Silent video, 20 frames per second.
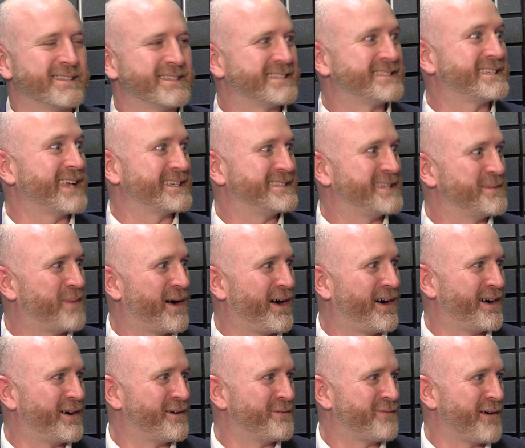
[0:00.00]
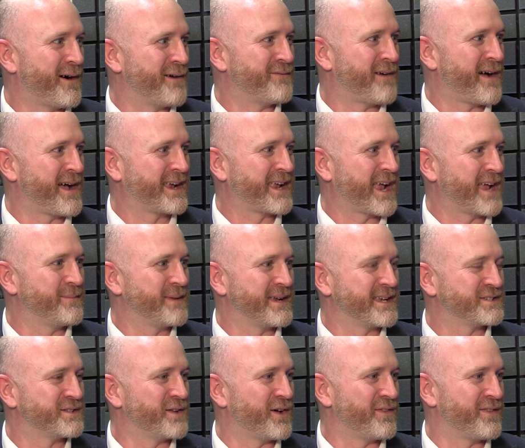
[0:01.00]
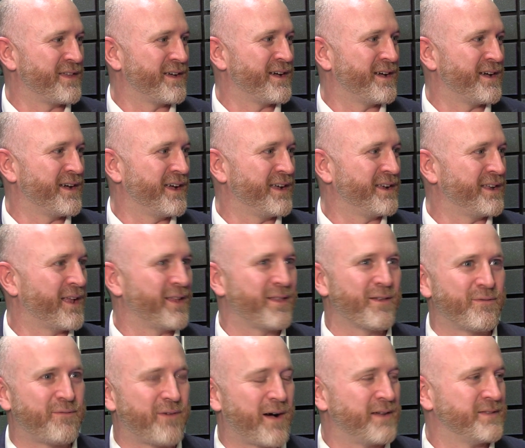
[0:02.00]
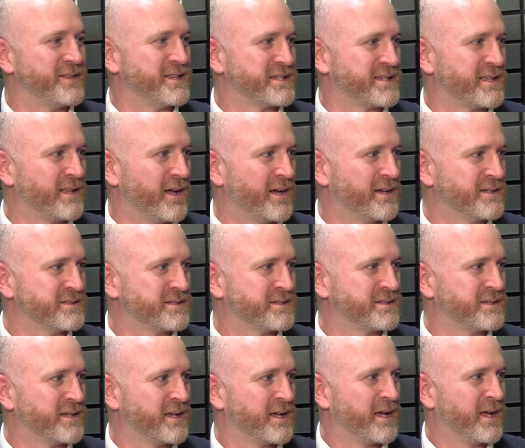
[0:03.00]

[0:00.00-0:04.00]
sexy part of iGaming. It's not the fun, the slots,